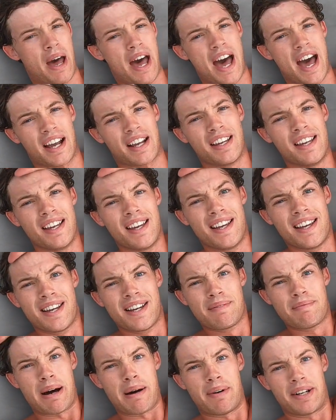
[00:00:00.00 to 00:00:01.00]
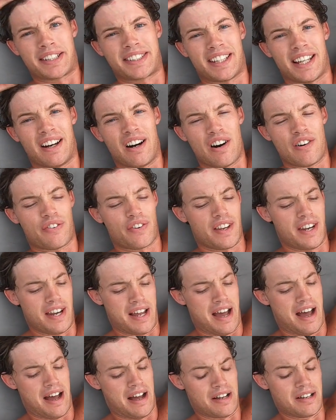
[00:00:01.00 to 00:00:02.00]
bag by myself,
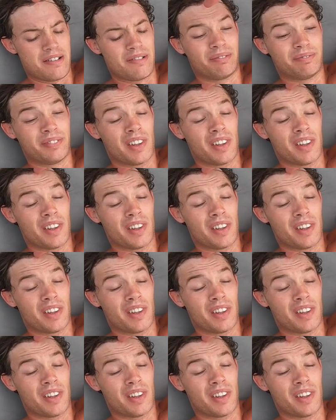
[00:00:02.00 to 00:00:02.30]
and I